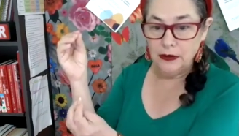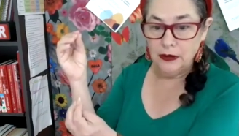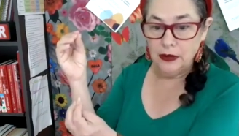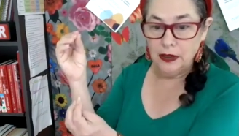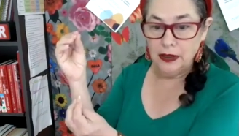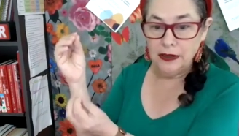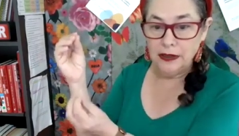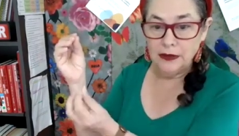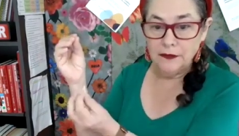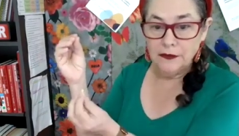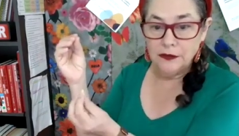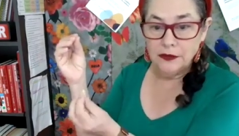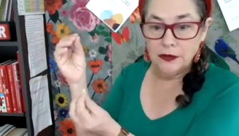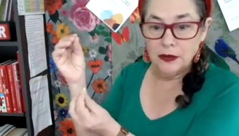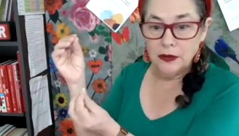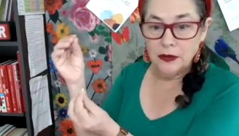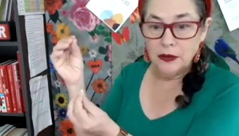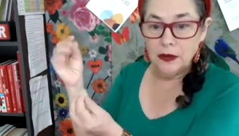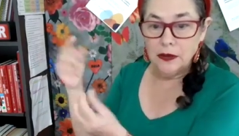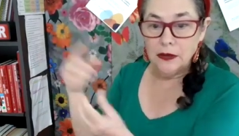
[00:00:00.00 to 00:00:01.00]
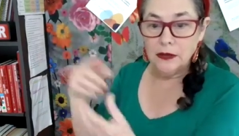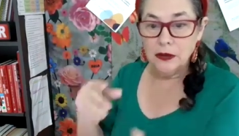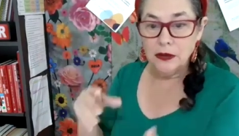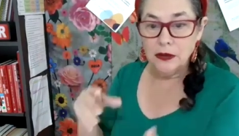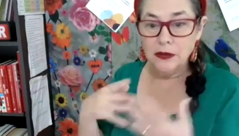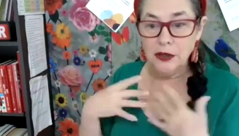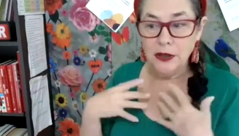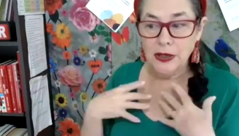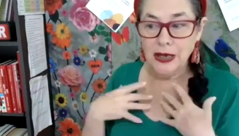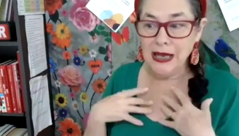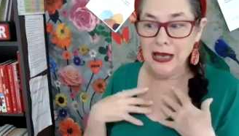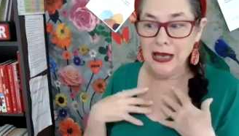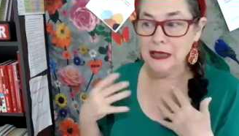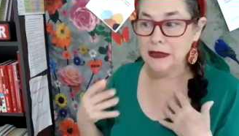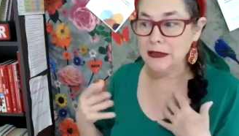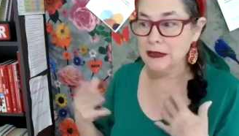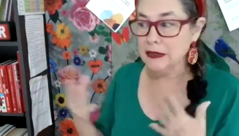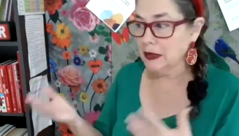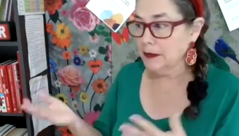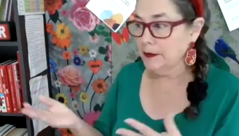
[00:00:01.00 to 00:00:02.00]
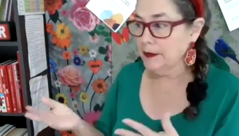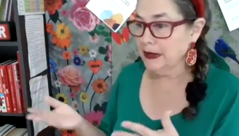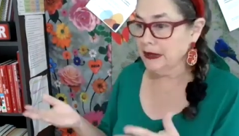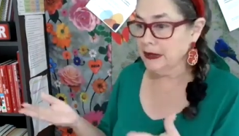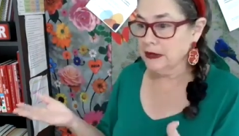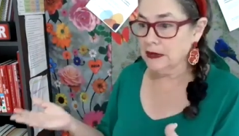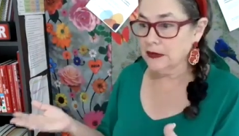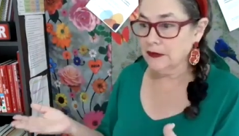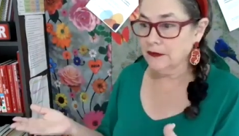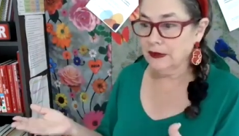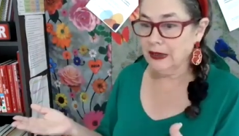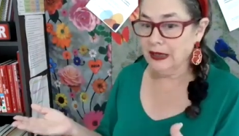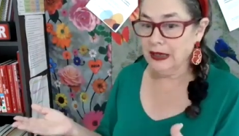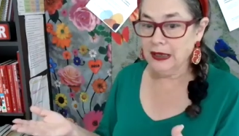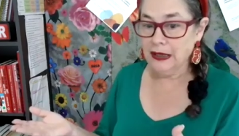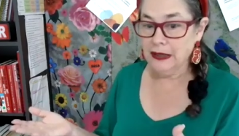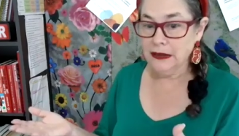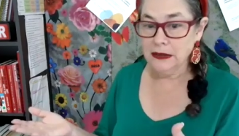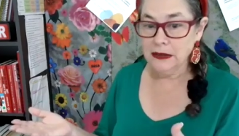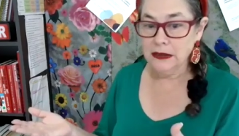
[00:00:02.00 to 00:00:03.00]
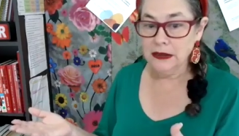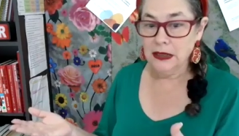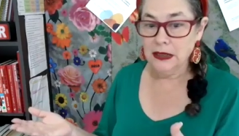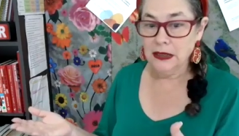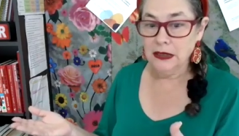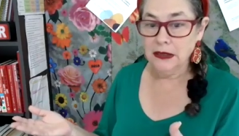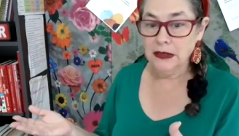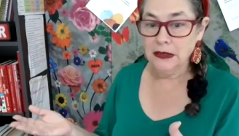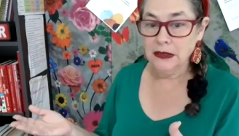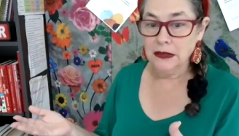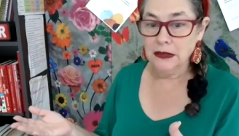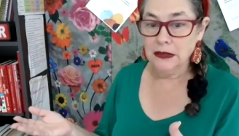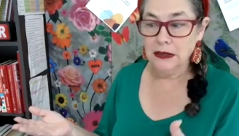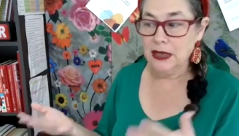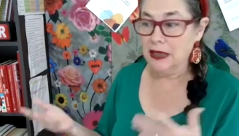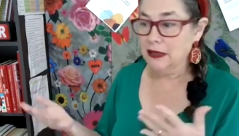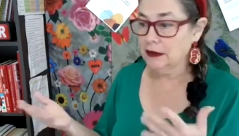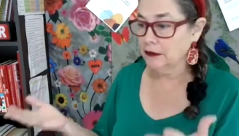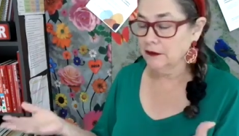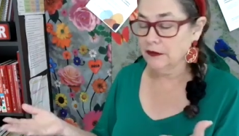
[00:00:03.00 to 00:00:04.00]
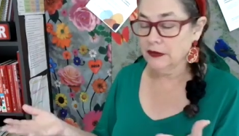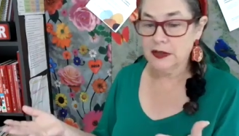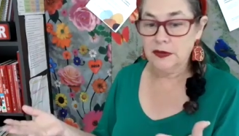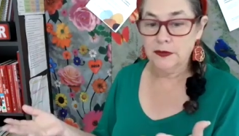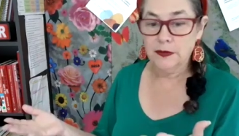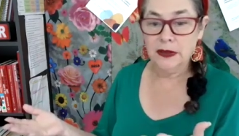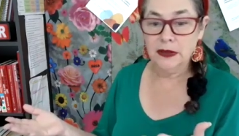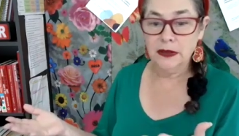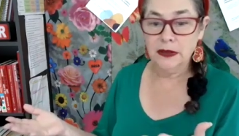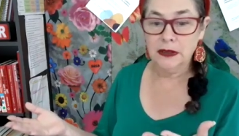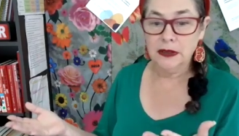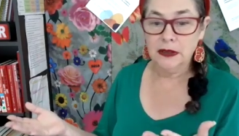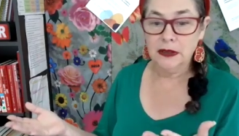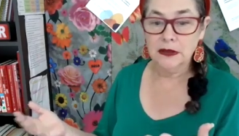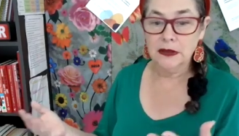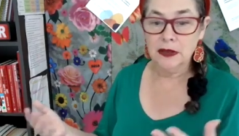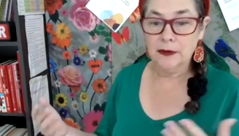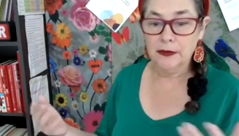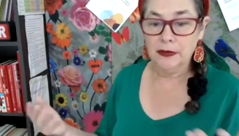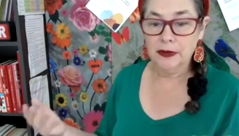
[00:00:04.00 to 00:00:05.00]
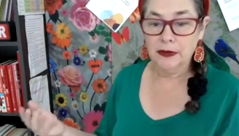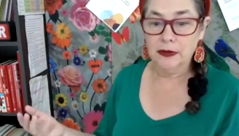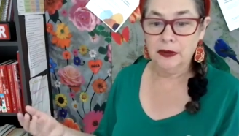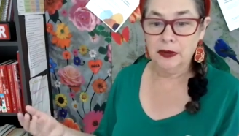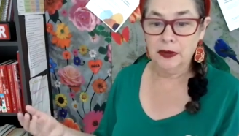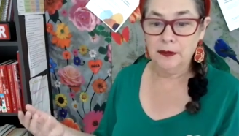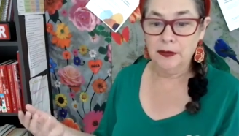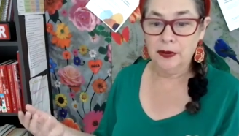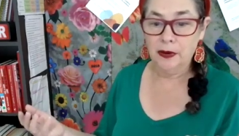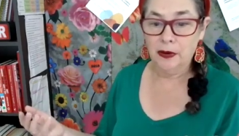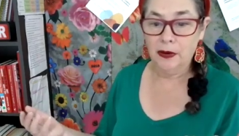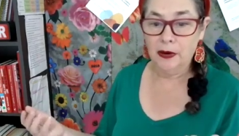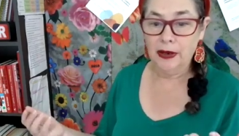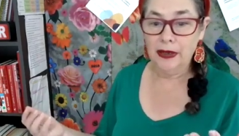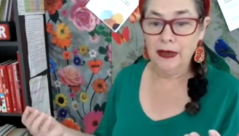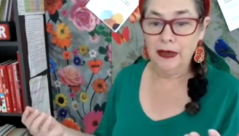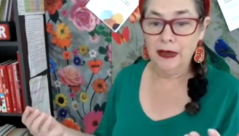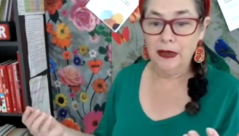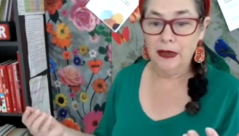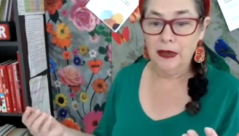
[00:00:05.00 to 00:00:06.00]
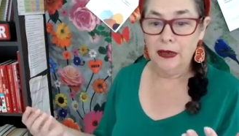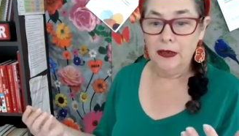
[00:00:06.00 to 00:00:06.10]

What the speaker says: Like to us, a piece of land is an investment. It's something that you buy.